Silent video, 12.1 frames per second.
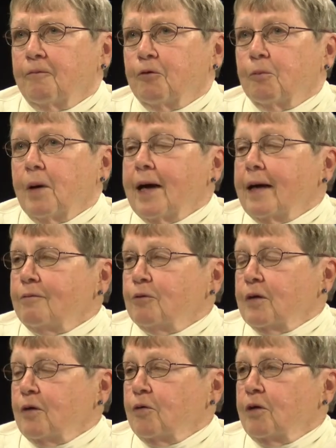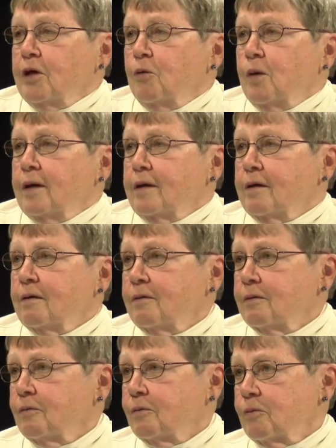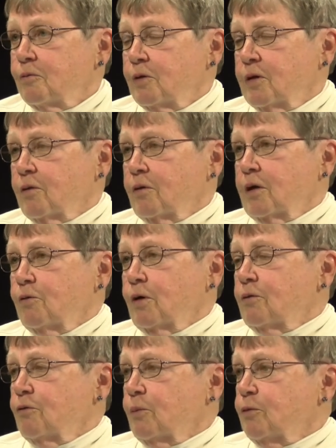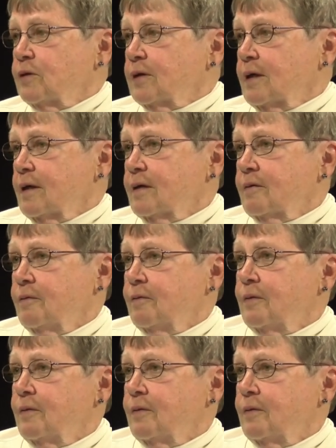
Vermont, with only one with only one representative,